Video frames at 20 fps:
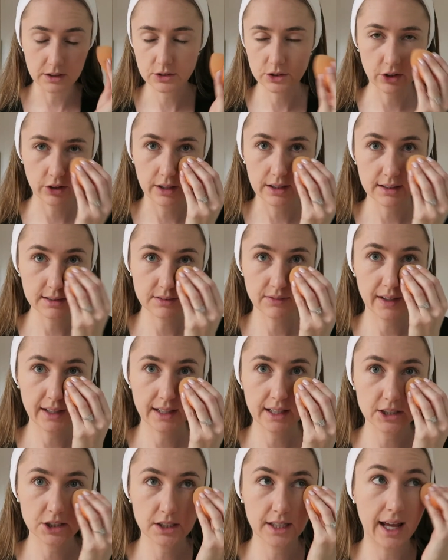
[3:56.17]
Sorry, this
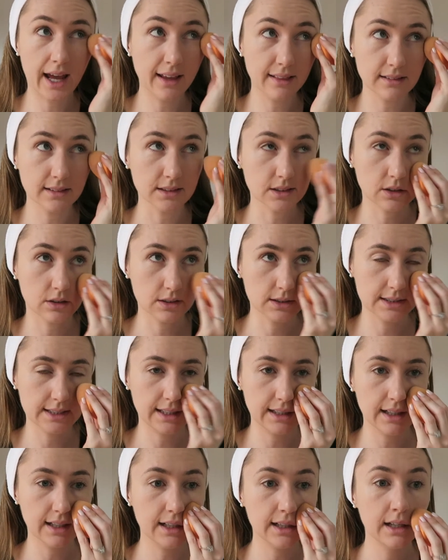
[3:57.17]
foundation and this
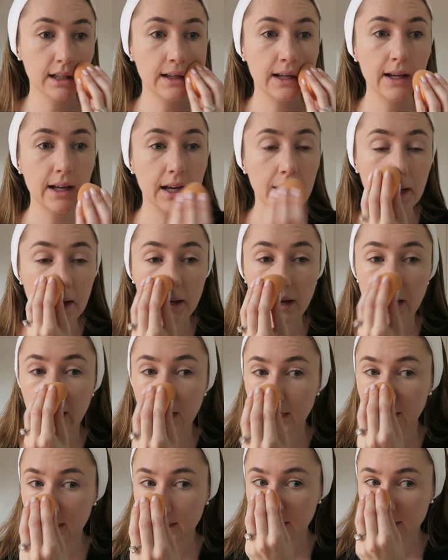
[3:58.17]
concealer,
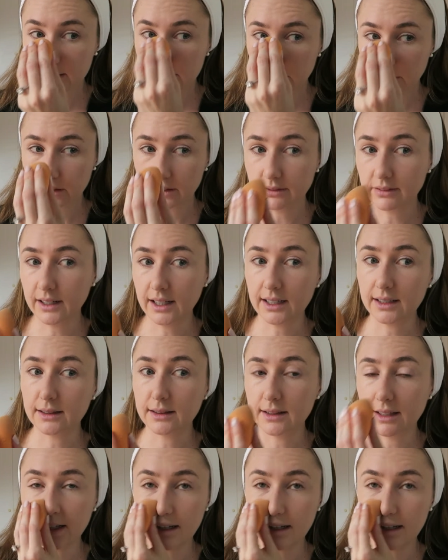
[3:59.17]
I don't find